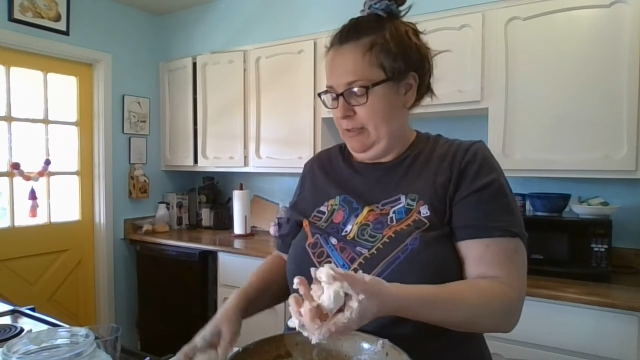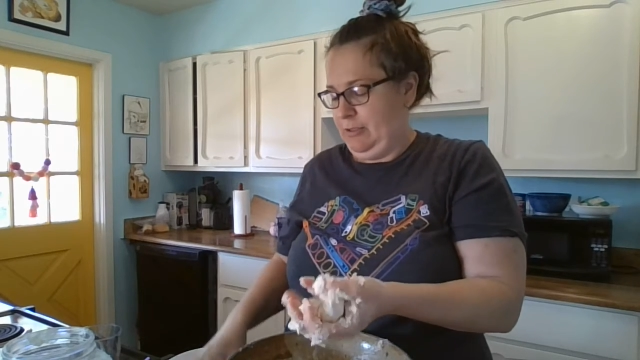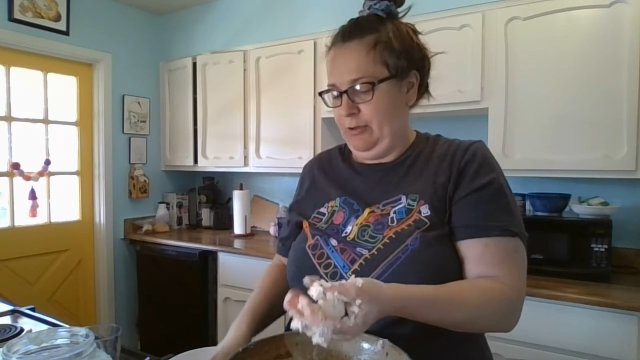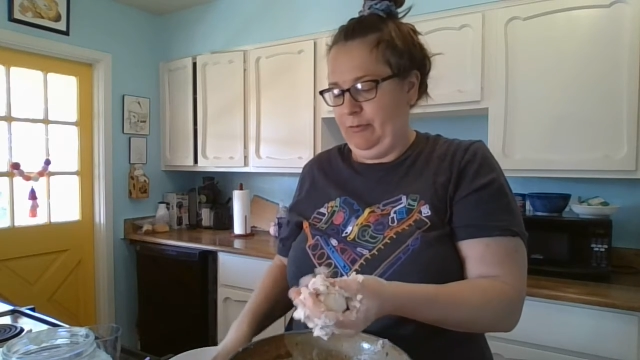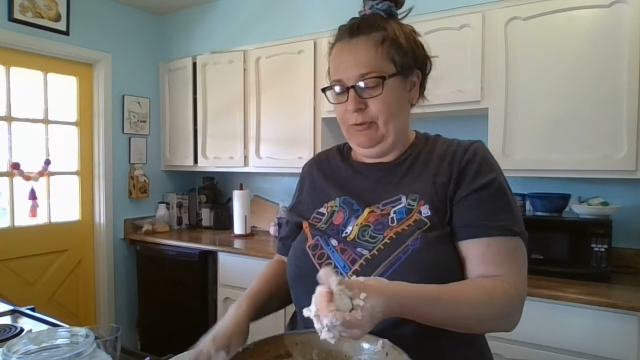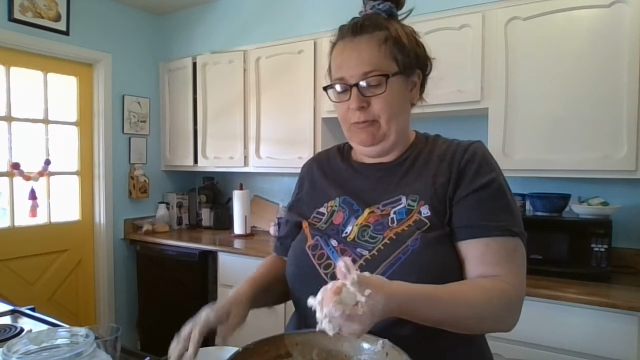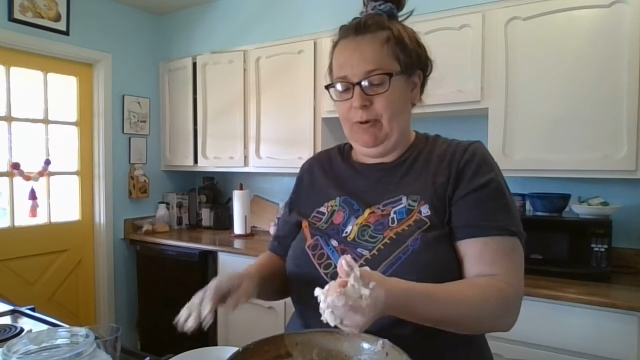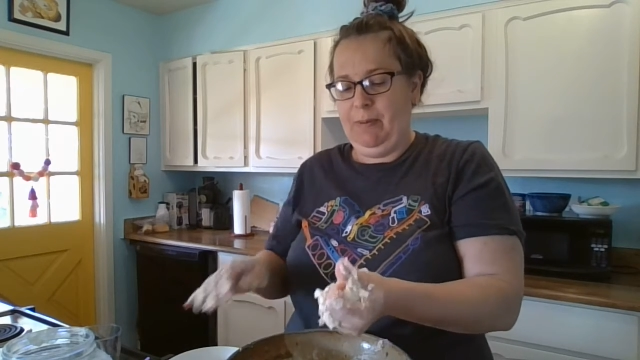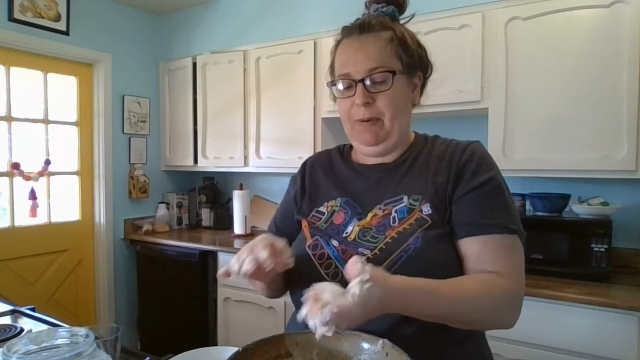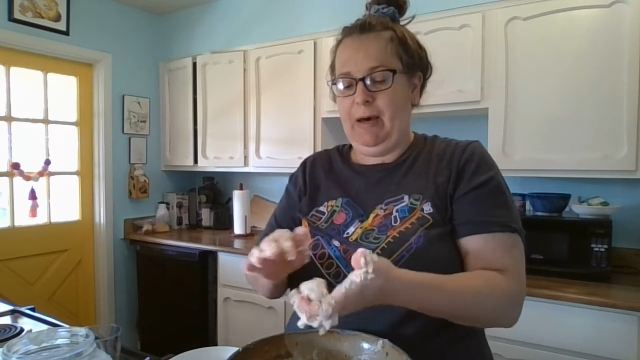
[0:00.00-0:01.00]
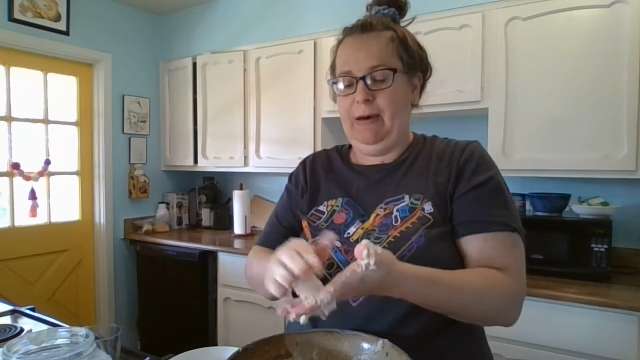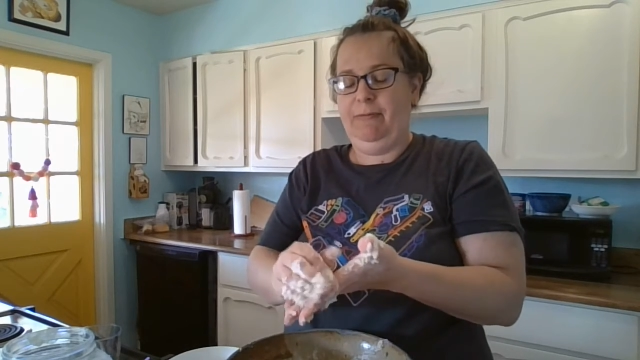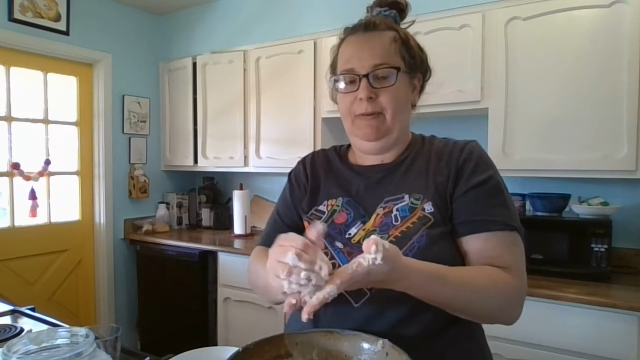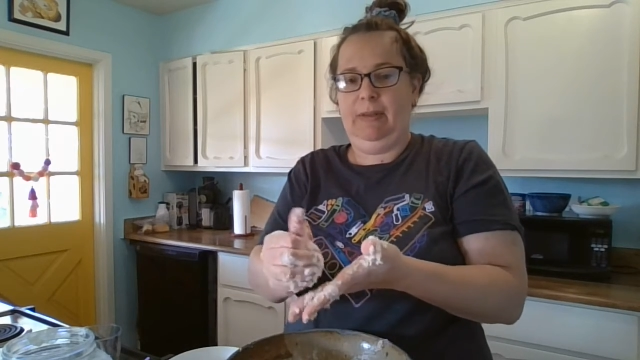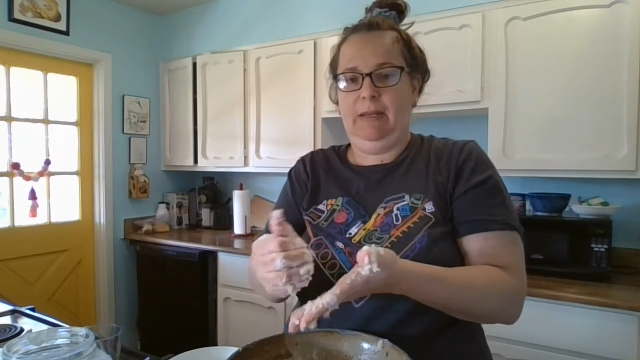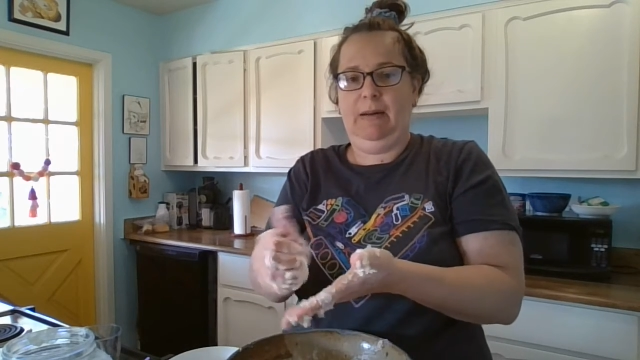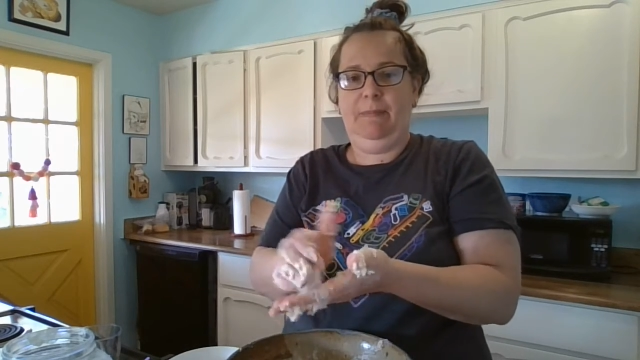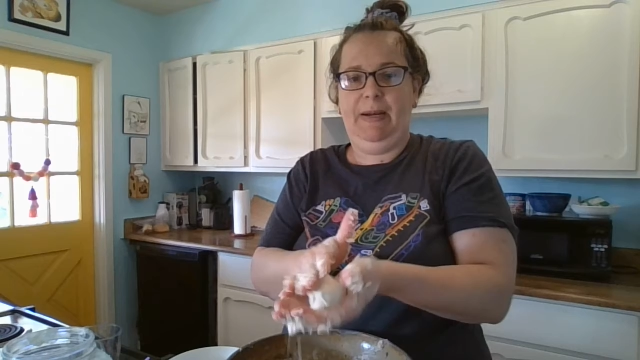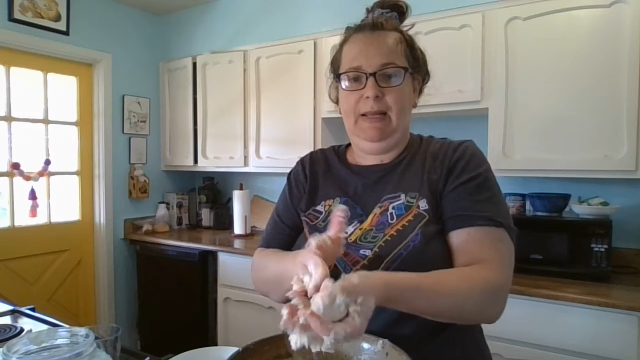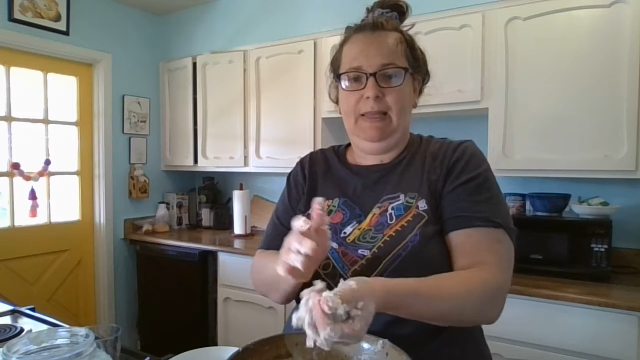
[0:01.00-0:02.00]
So if you rip off a little
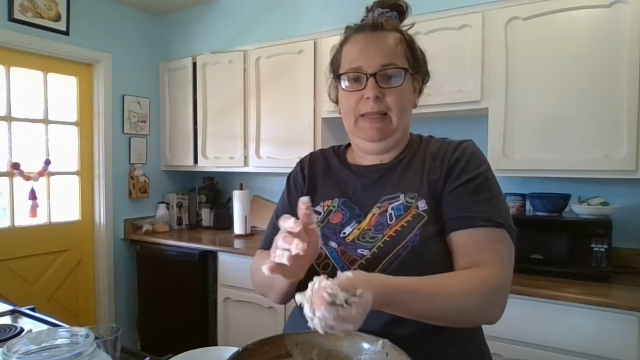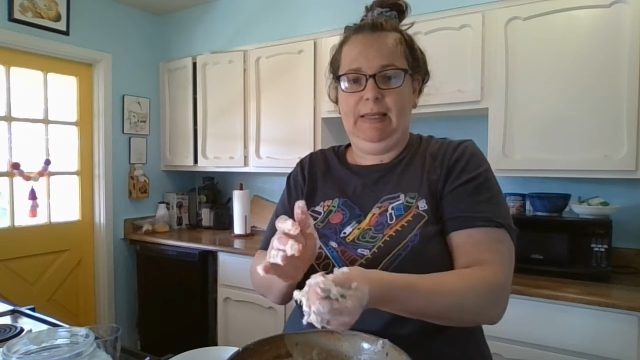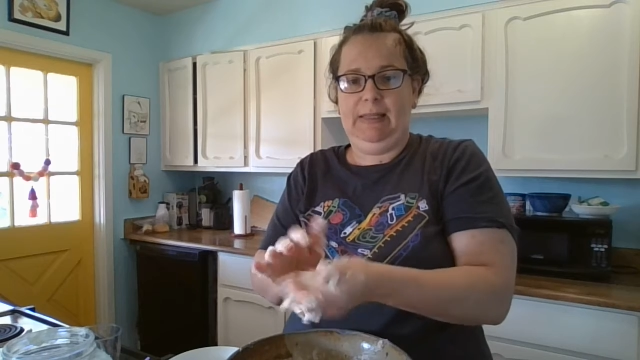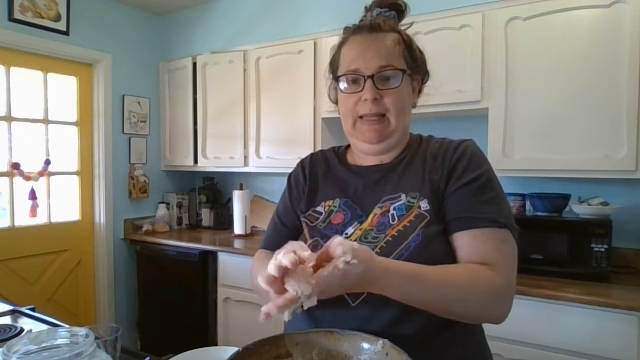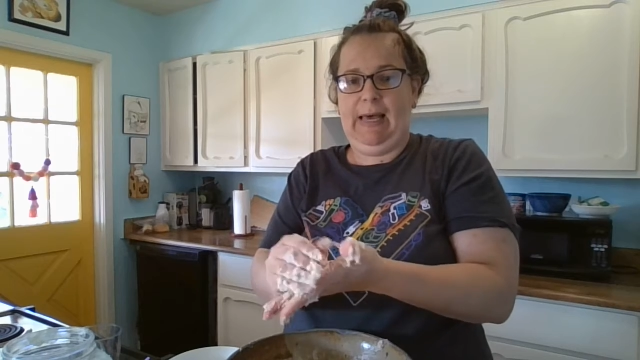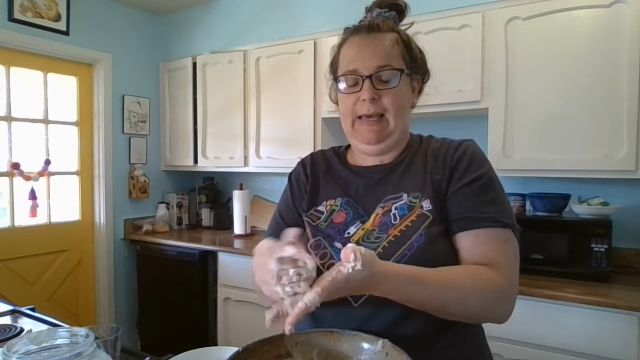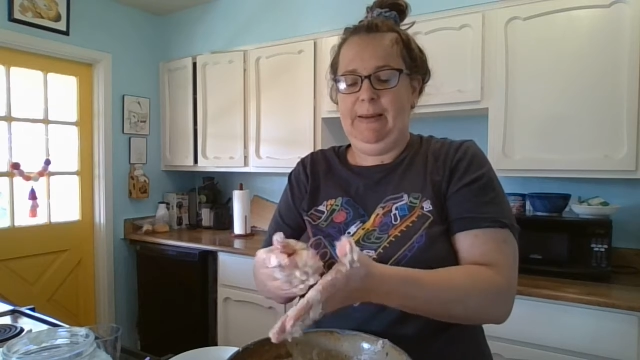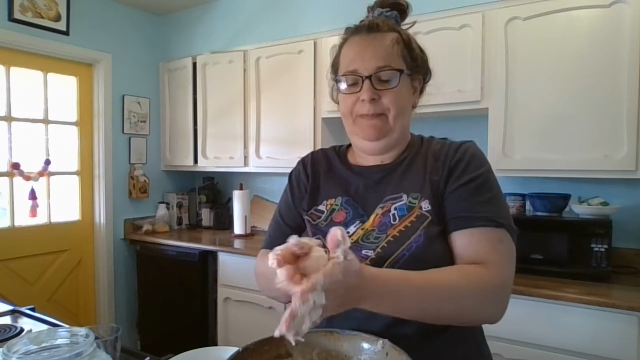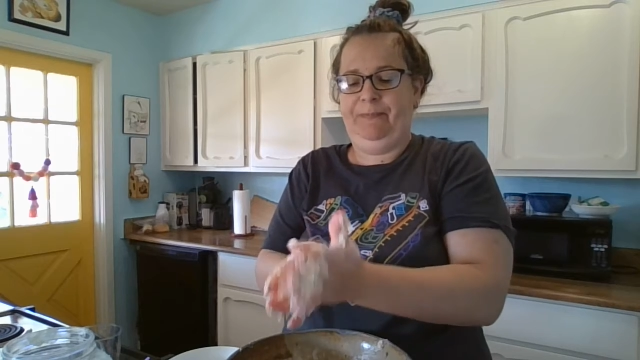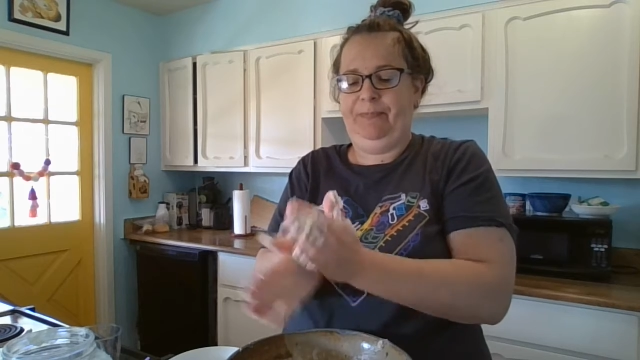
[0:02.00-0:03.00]
bit of the clay,